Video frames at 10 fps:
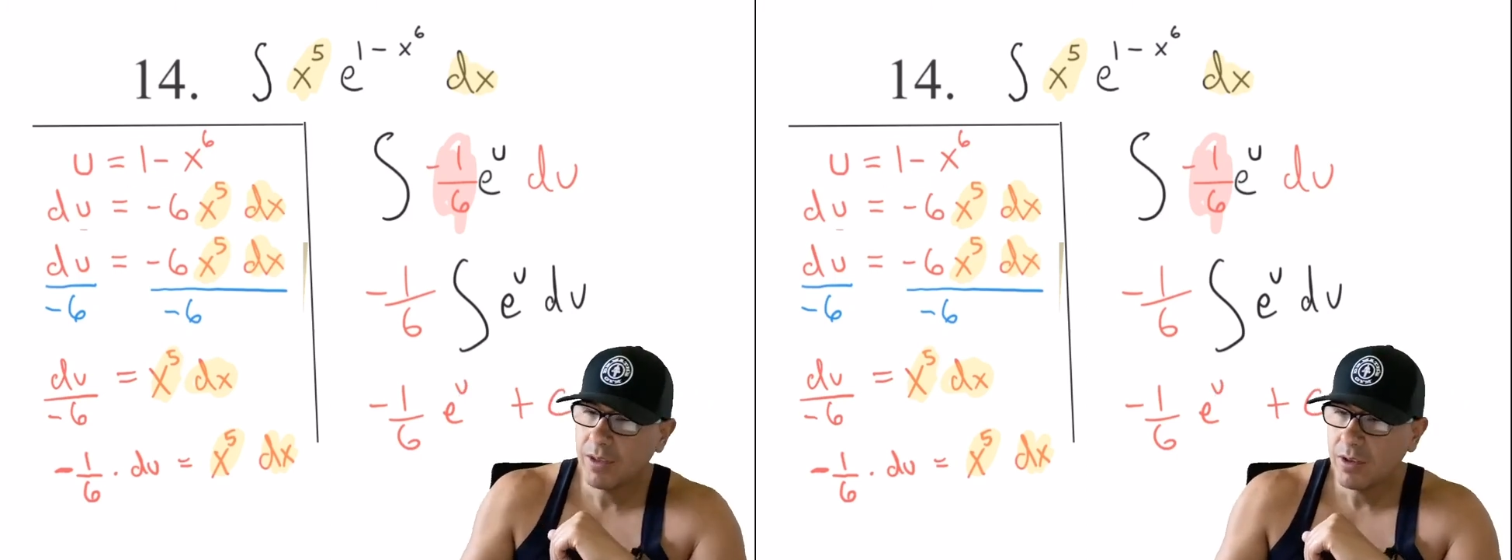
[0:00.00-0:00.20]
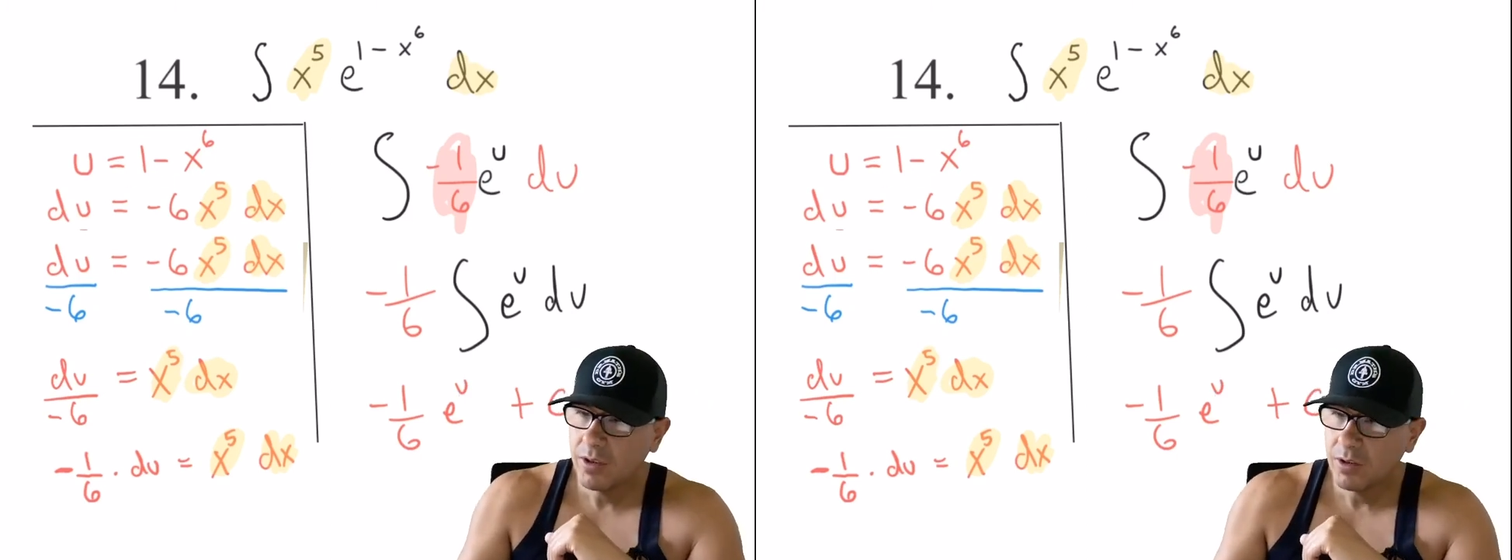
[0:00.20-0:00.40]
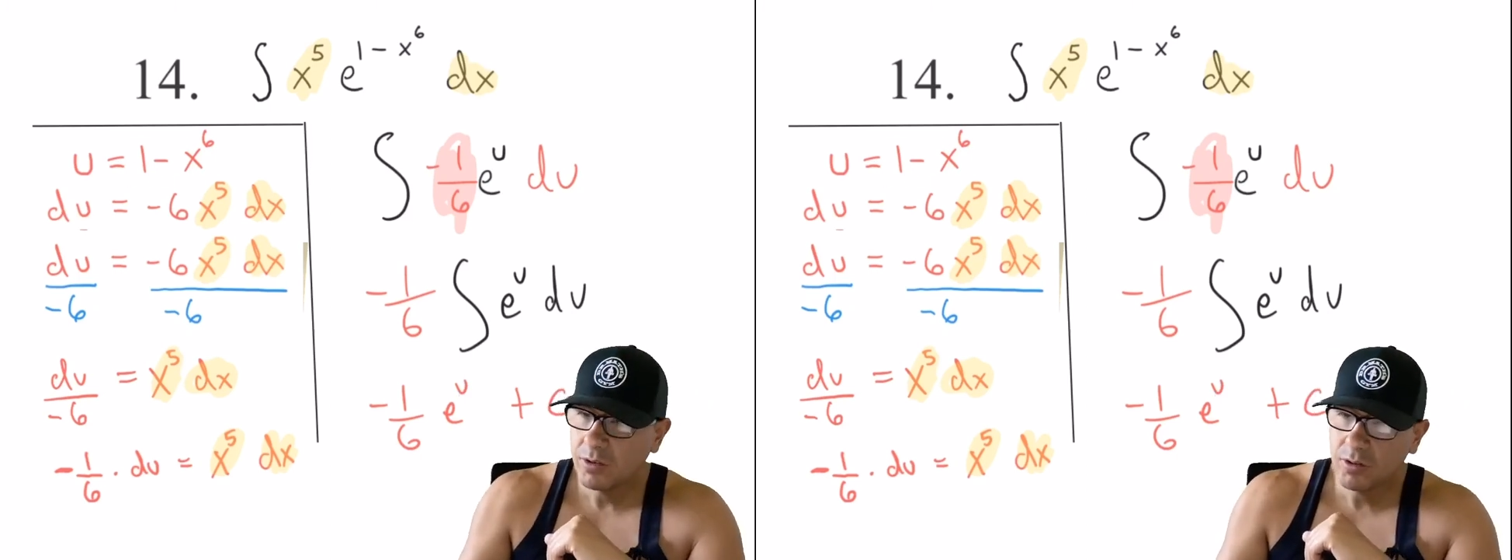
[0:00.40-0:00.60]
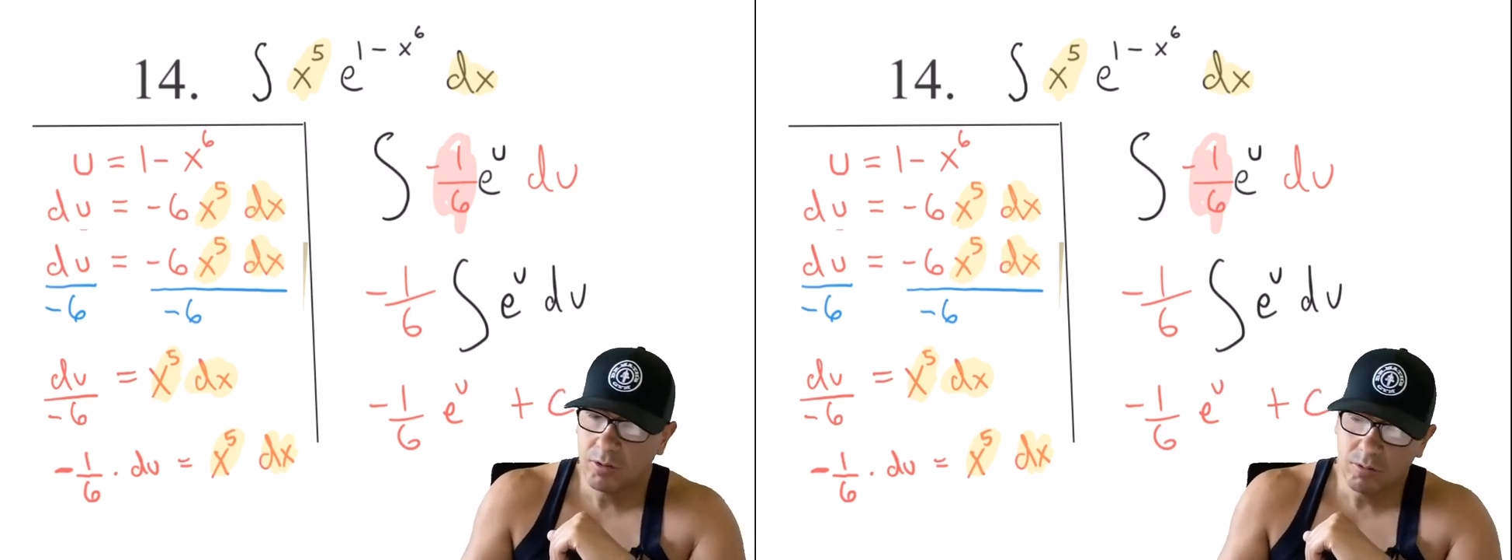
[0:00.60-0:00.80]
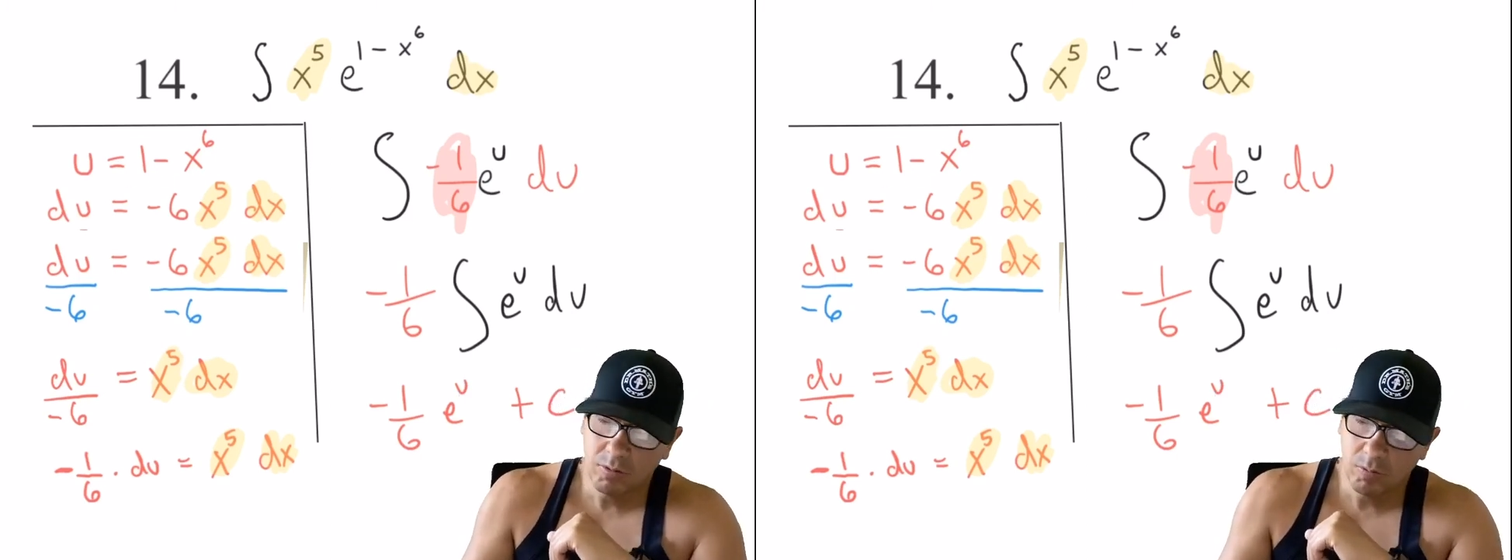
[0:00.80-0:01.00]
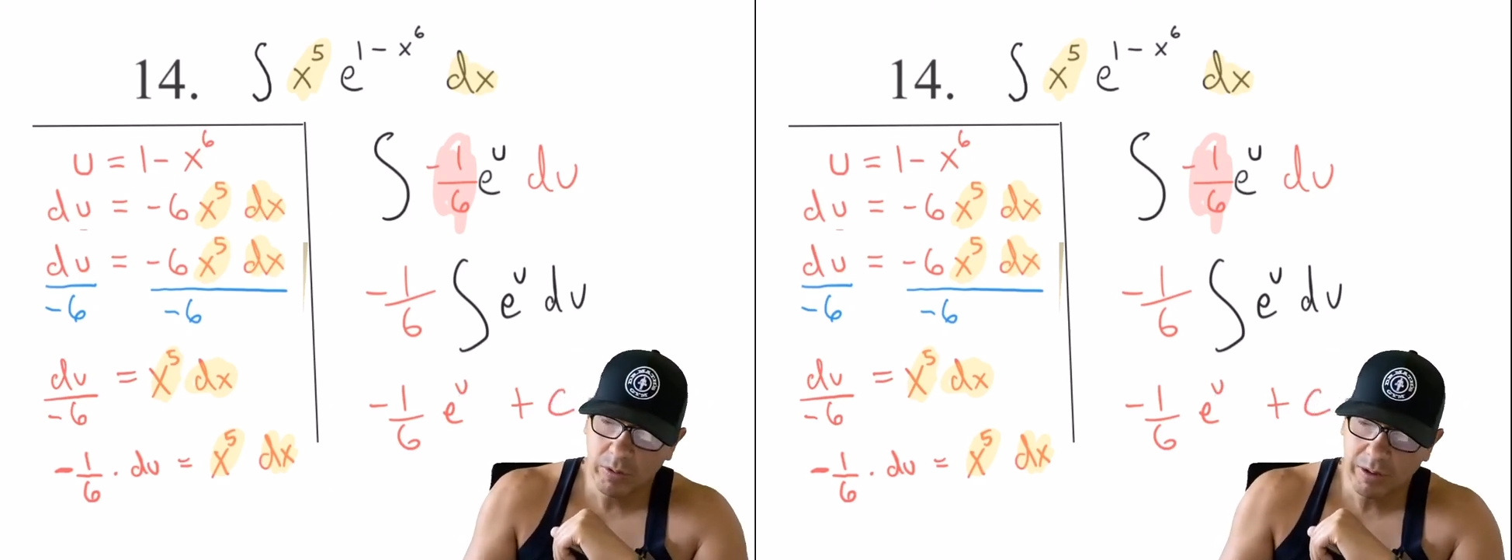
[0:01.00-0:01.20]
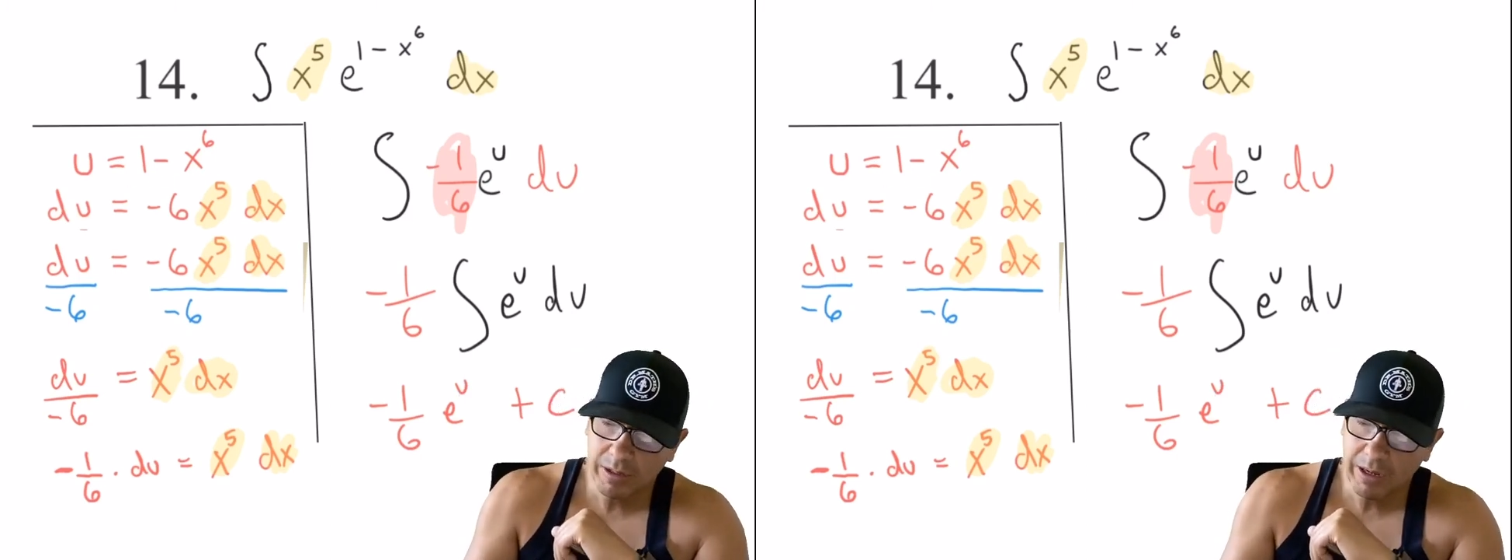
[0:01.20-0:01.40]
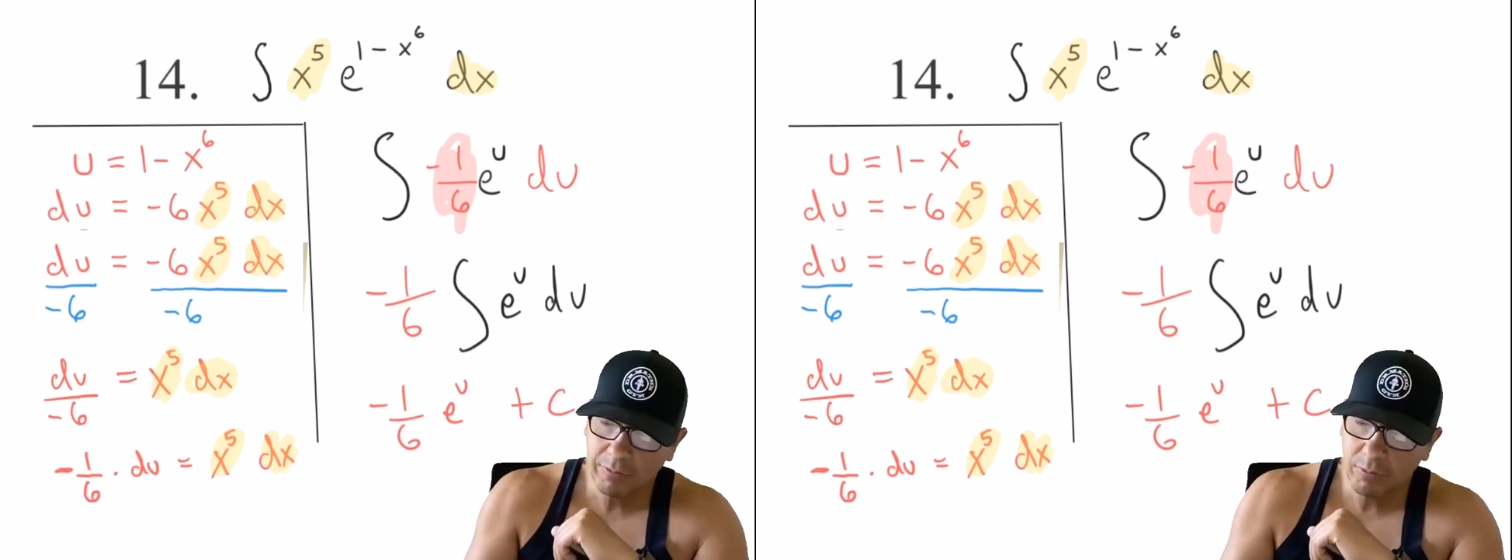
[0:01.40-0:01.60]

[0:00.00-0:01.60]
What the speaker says: So we're left